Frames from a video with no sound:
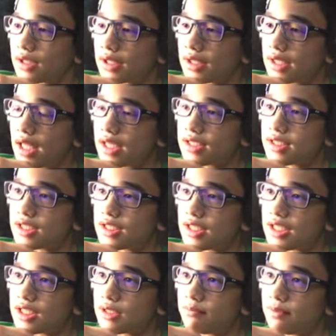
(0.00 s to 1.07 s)
Next is
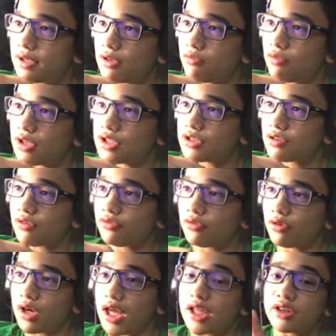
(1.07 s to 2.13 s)

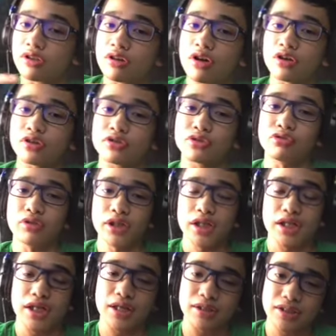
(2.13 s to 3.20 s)
SCP-1048. There are 3.
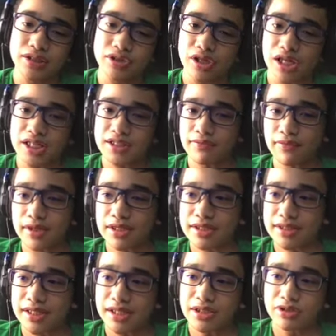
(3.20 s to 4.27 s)
It is classified as
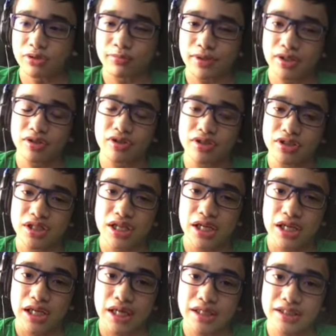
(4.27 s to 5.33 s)
Keter because
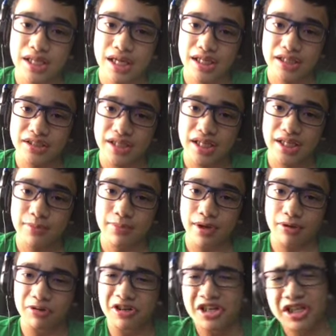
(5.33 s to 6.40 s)
it's like a teddy
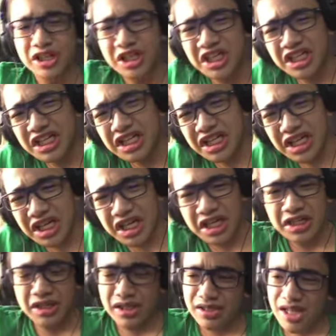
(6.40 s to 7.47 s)
bear.
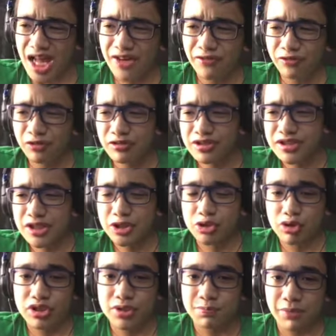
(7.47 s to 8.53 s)
At first, it
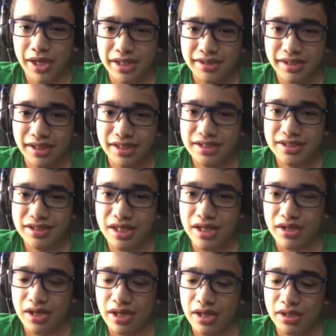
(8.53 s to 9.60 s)
draws paintings
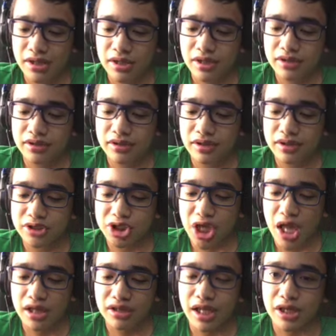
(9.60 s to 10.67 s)
and
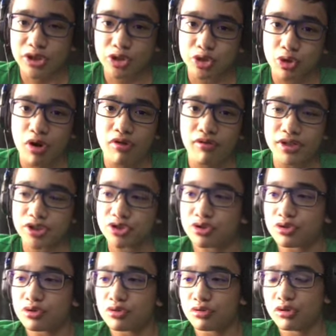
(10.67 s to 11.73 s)
childlike drawings
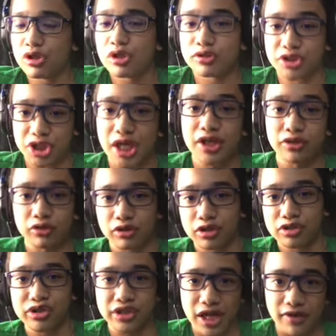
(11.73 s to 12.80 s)
to
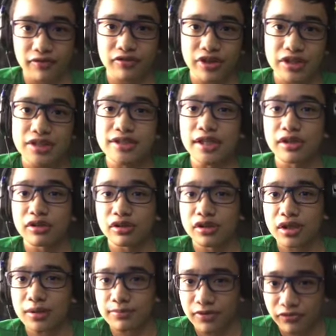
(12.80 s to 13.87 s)
janitorial staff. It is in
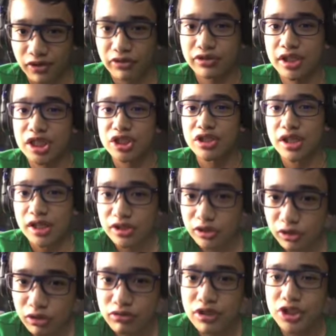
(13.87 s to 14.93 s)
the Foundation
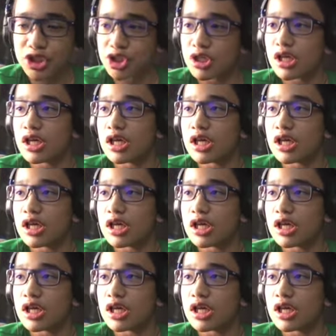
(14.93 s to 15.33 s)
encouraged